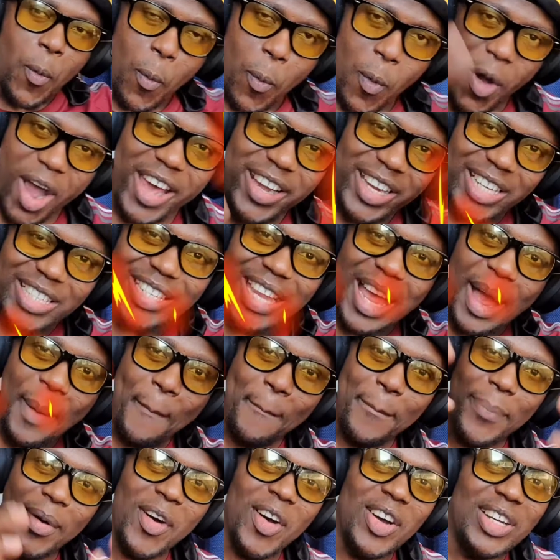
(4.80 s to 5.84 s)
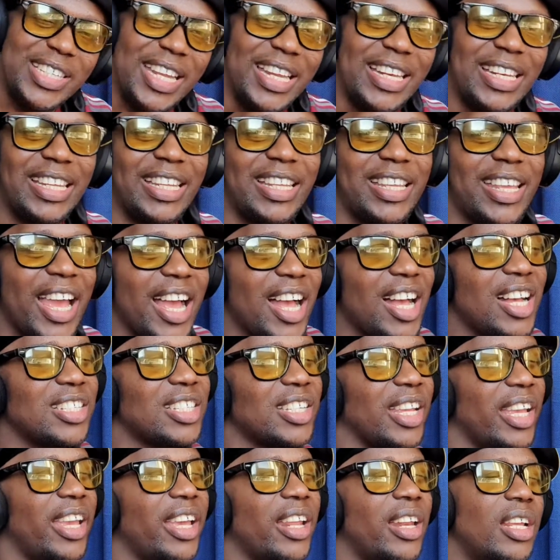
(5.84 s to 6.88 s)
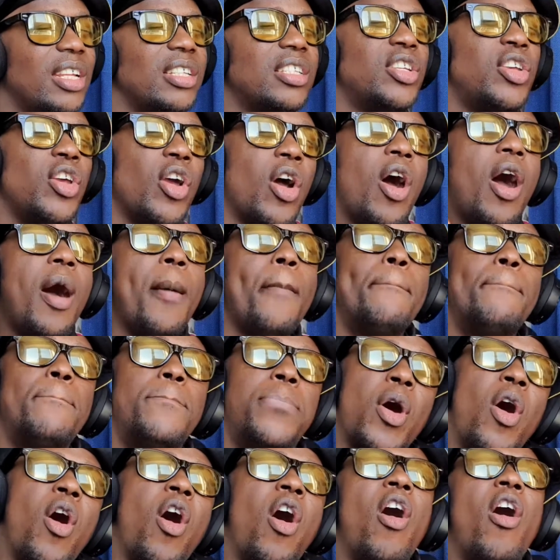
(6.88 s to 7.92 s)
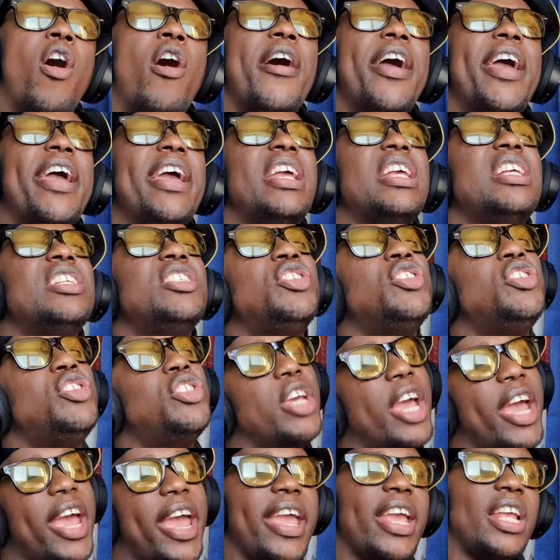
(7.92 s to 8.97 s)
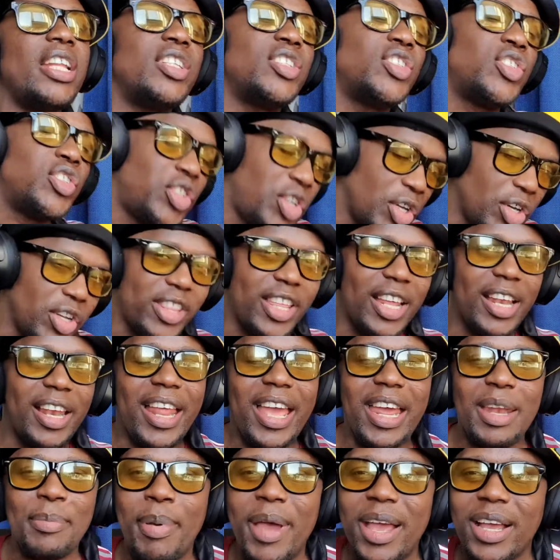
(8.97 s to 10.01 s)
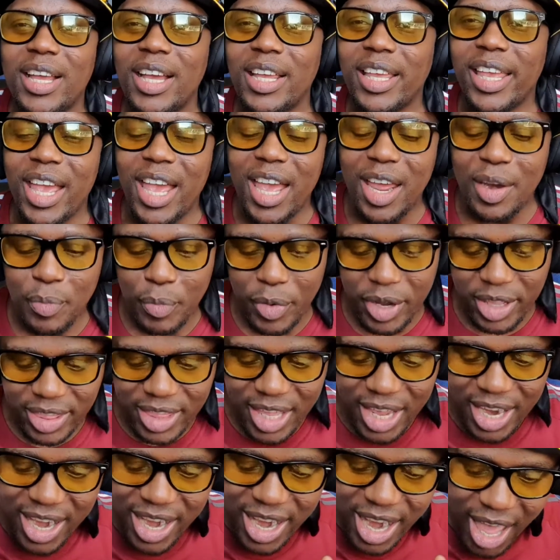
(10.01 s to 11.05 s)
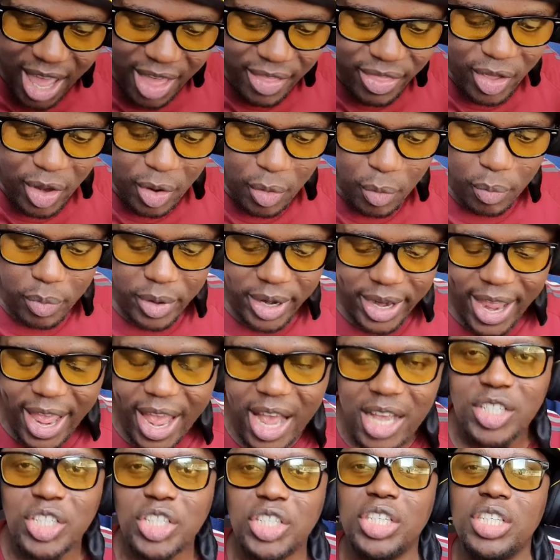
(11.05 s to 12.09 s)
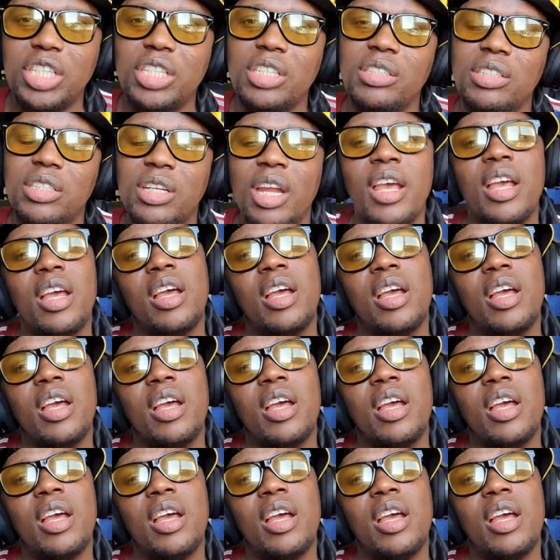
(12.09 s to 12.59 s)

What is up, boys and girls? It is your boy Jay to the led back again with another reaction.